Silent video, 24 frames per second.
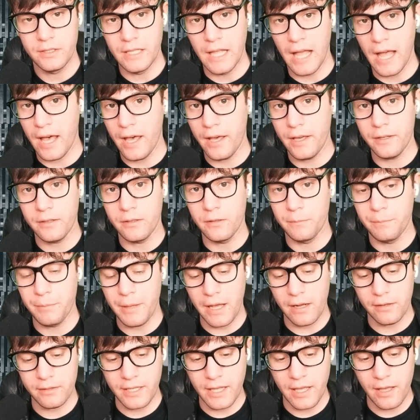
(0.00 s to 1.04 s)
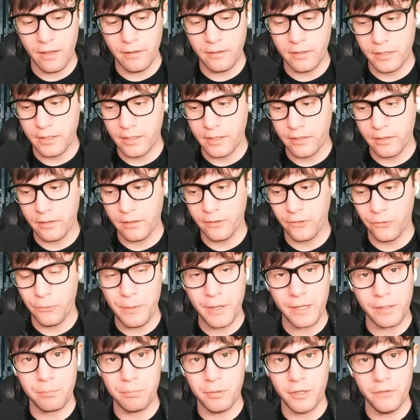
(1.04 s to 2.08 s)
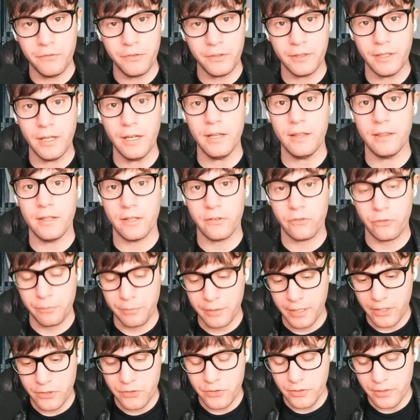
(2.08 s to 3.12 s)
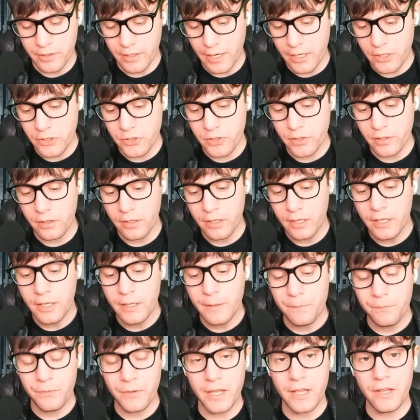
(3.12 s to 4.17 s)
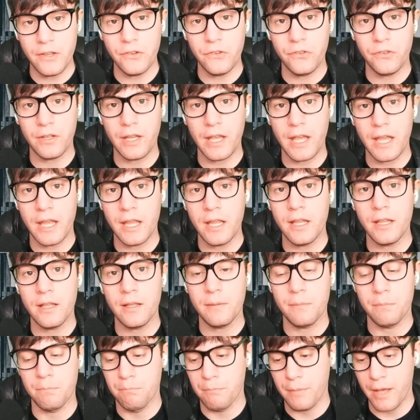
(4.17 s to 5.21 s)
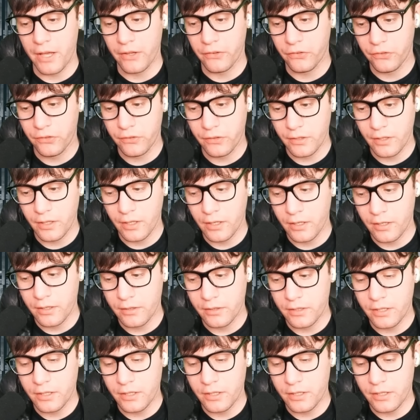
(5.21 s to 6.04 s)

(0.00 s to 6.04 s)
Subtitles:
I don't bow down and I don't expect perfect anything from nature. Nature is a mess. The